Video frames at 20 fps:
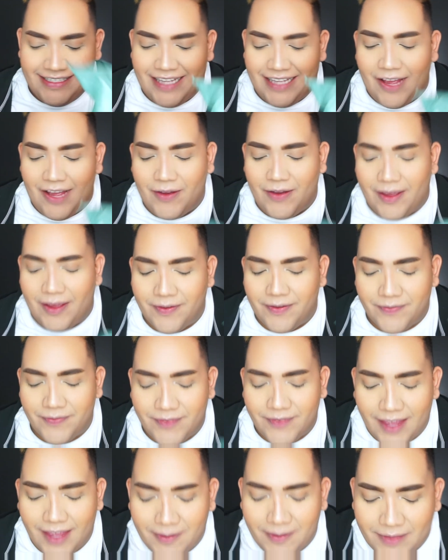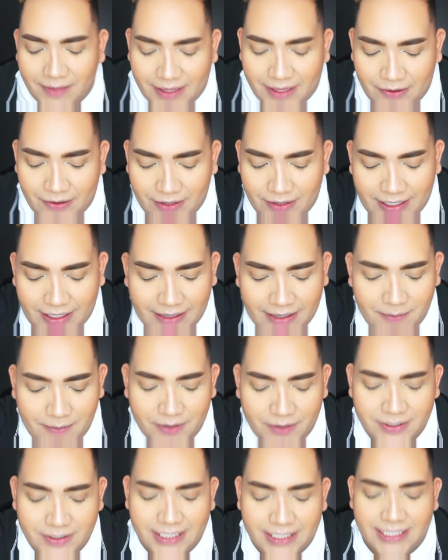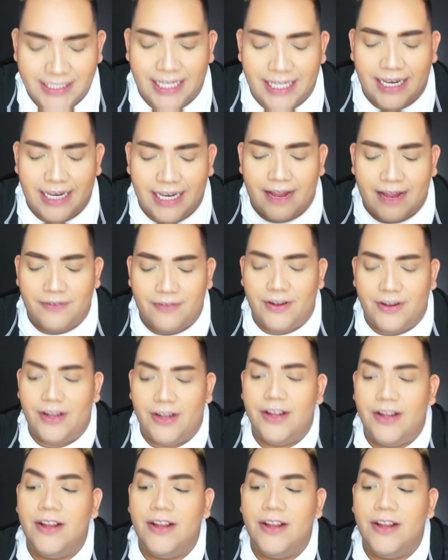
Okay, I'm literally the most excited ever.